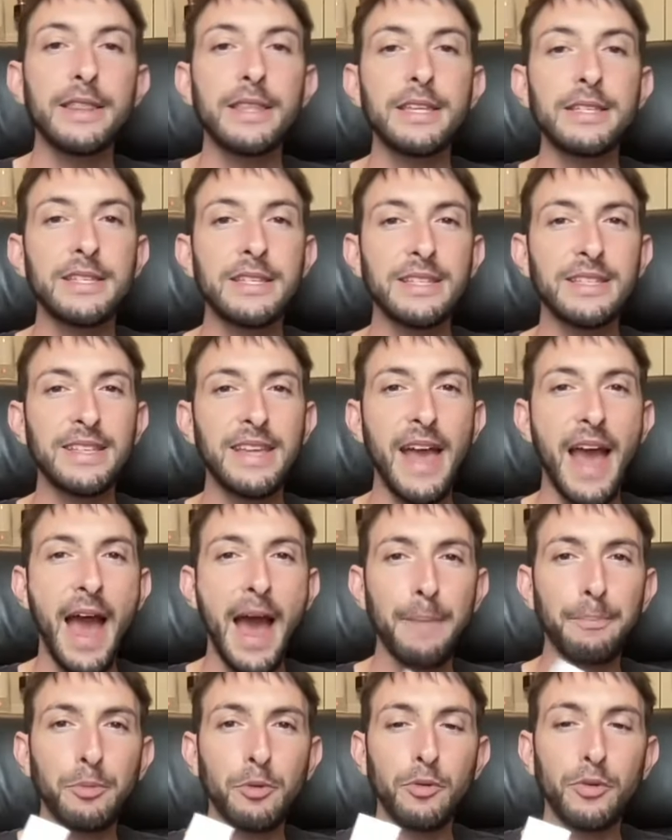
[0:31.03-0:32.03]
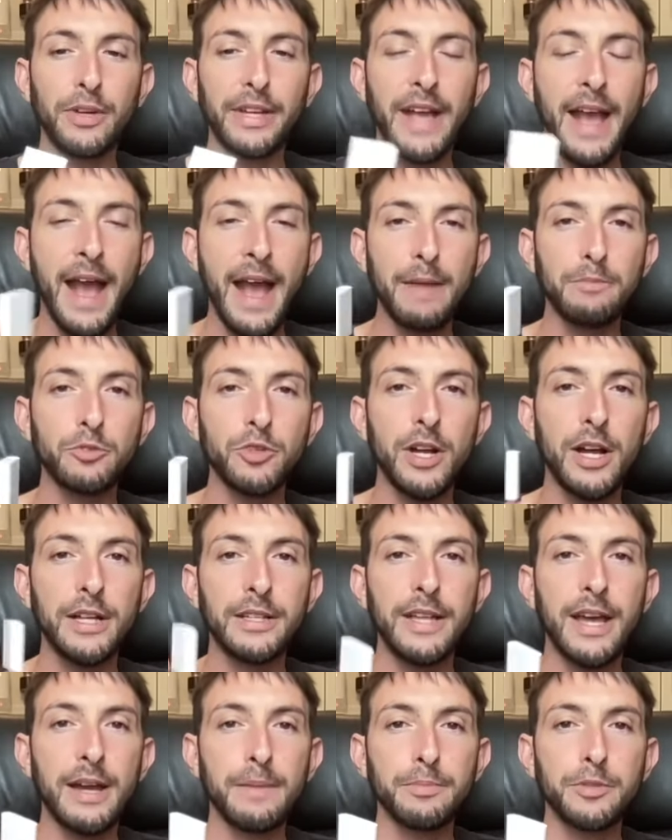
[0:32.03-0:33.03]
This is the Apple camera
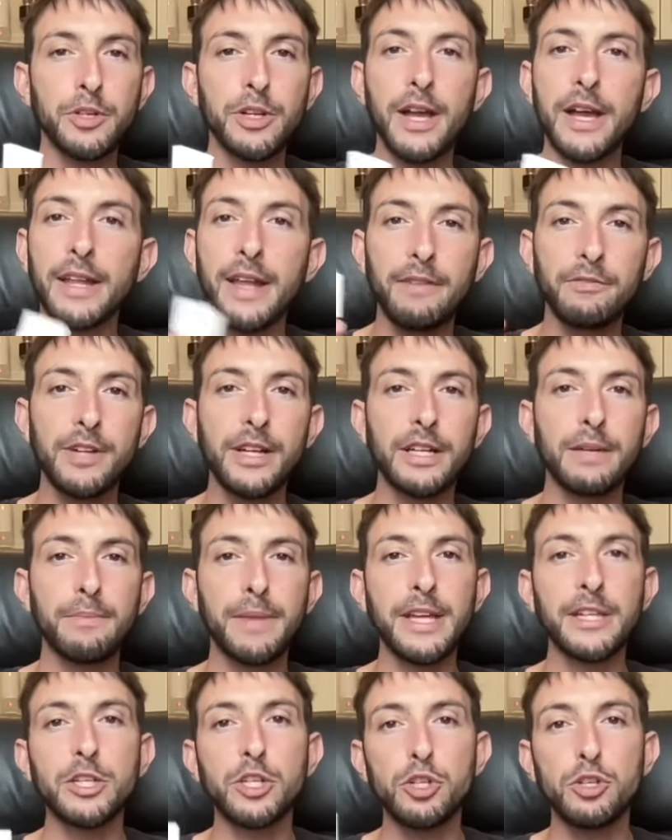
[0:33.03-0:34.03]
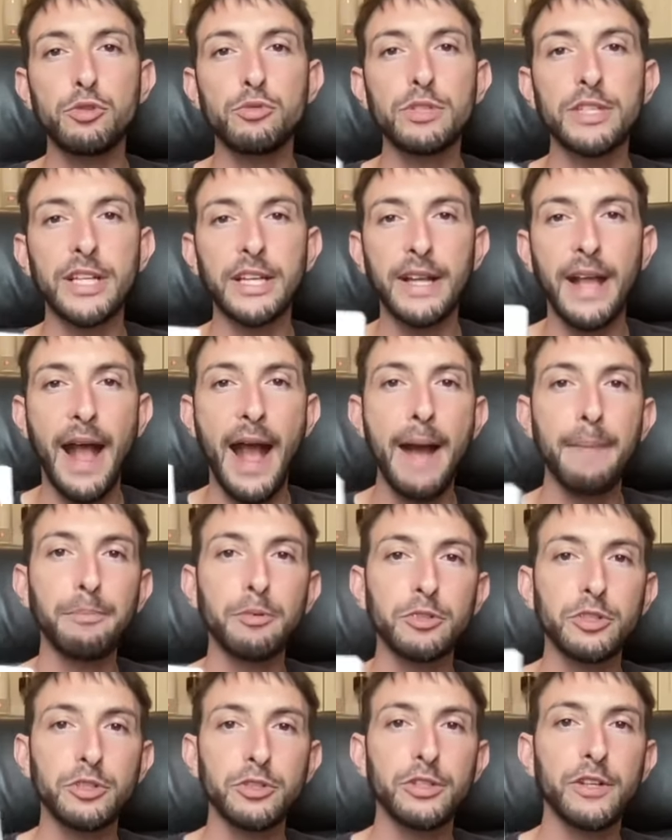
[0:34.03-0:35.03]
adapter, and I recommend using an
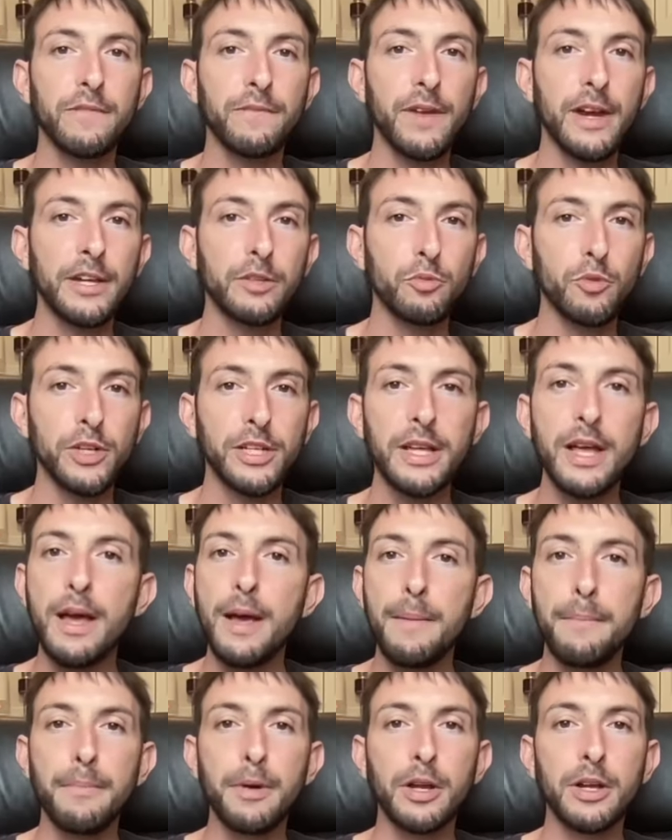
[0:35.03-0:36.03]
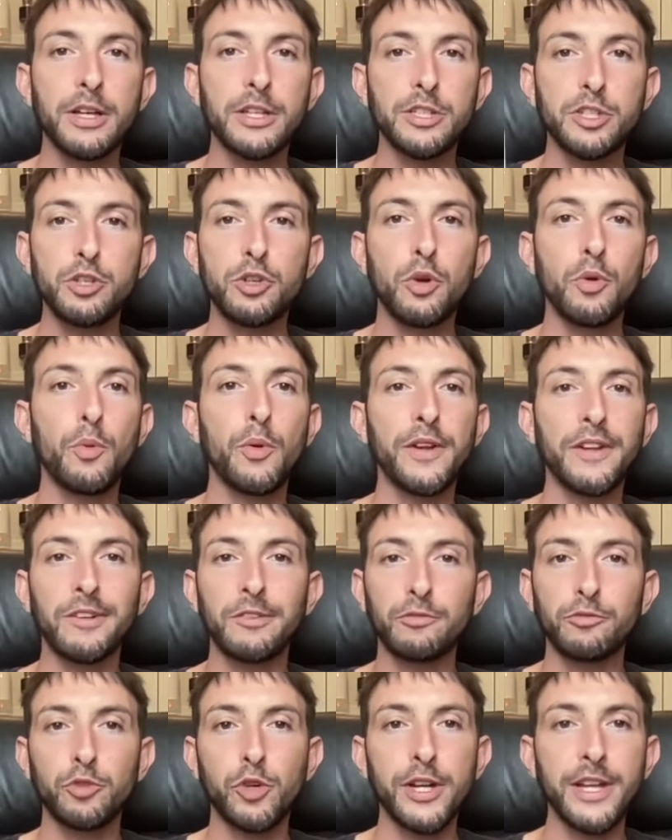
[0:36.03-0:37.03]
Apple certified one because you don't
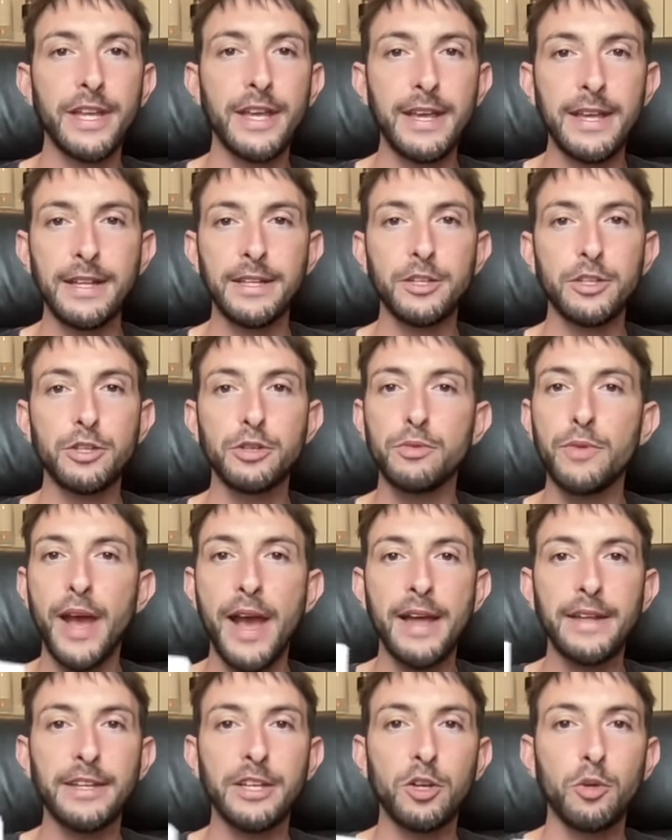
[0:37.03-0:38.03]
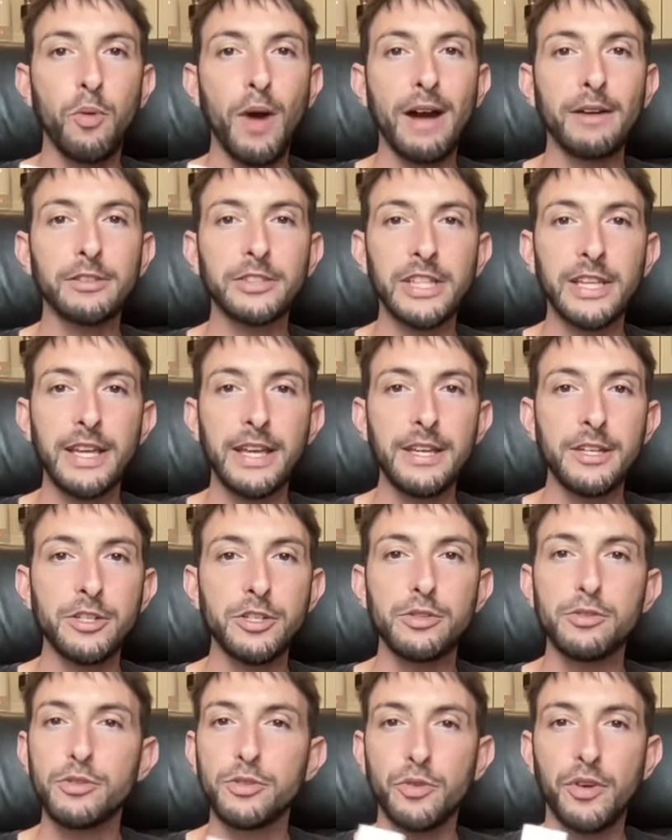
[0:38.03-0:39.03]
want to run into any quality
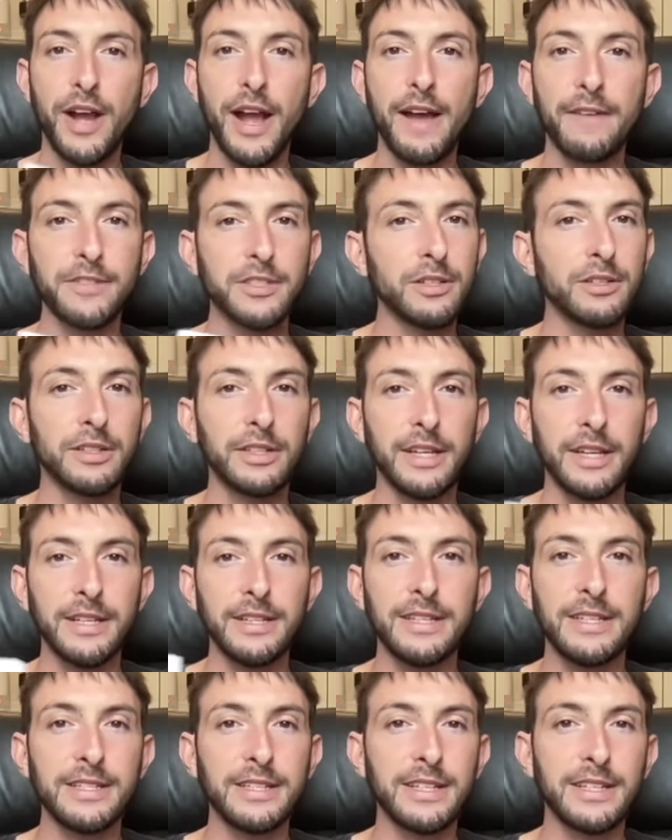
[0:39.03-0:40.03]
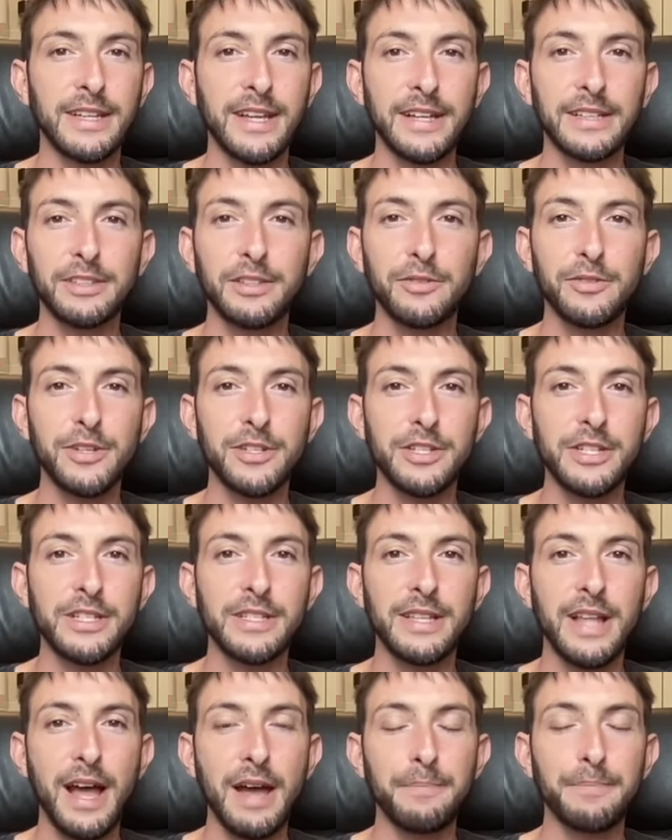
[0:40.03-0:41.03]
issues or have something get disconnected or
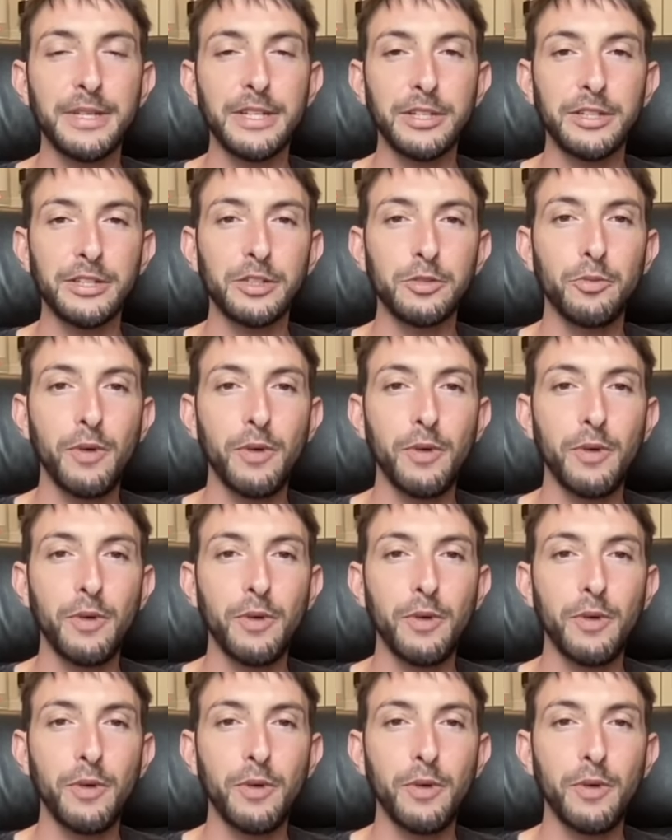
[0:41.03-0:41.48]
just not be good